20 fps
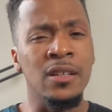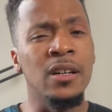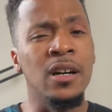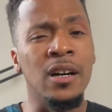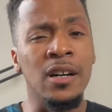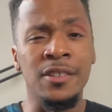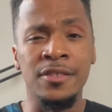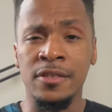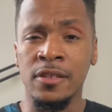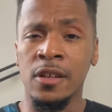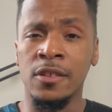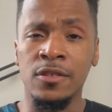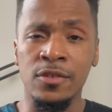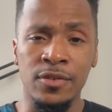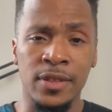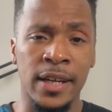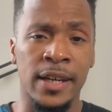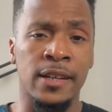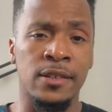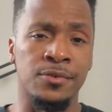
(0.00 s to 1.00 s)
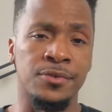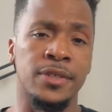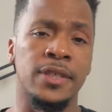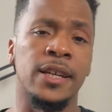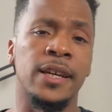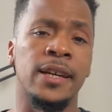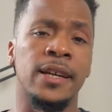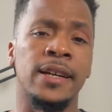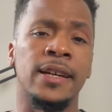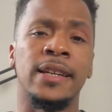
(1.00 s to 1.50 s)
Another
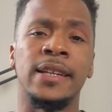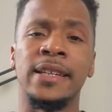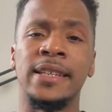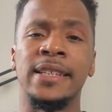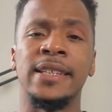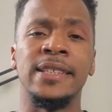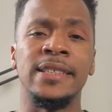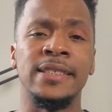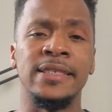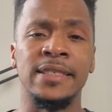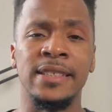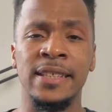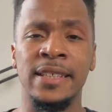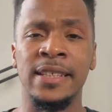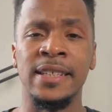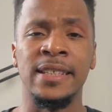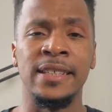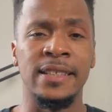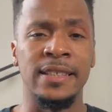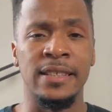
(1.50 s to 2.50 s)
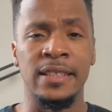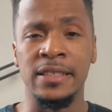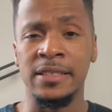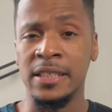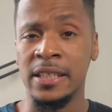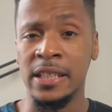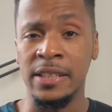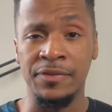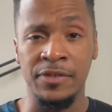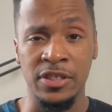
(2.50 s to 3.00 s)
downside is it doesn't
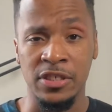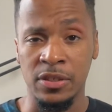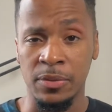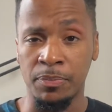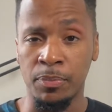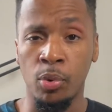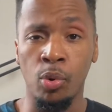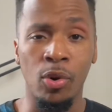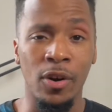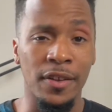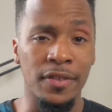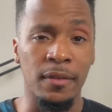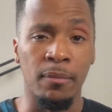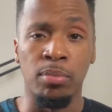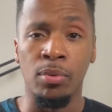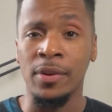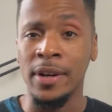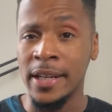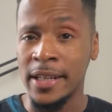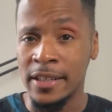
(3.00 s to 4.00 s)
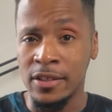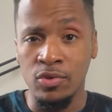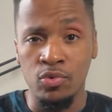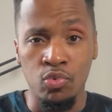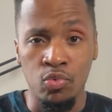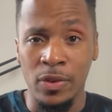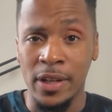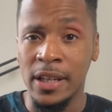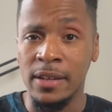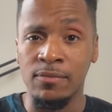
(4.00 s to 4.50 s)
even support the brand new
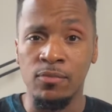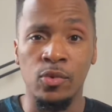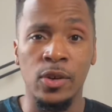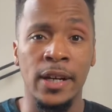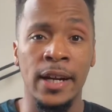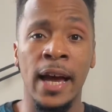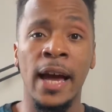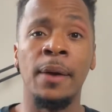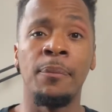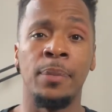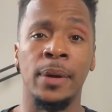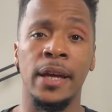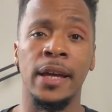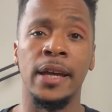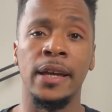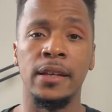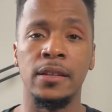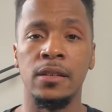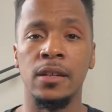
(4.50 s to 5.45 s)
M1 iPad.